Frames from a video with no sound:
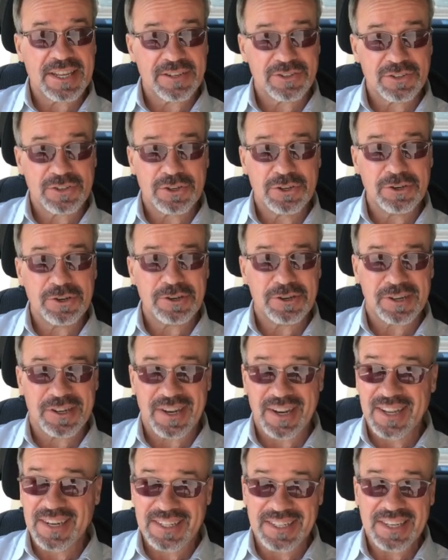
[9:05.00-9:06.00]
is
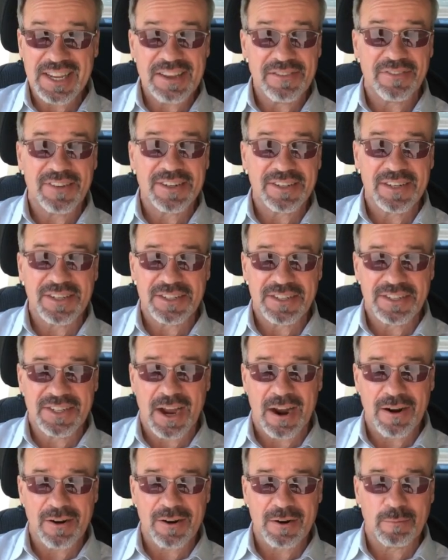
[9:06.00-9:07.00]
good. It's even
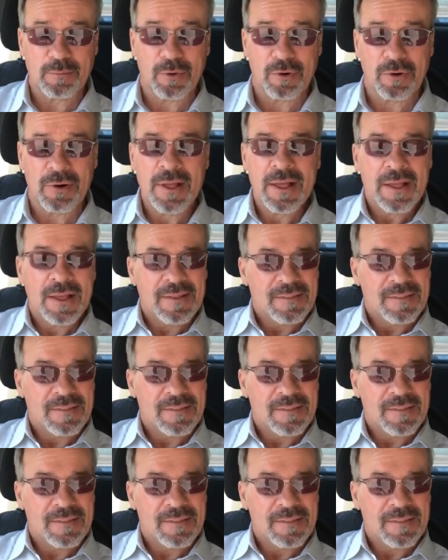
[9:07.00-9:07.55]
desirable.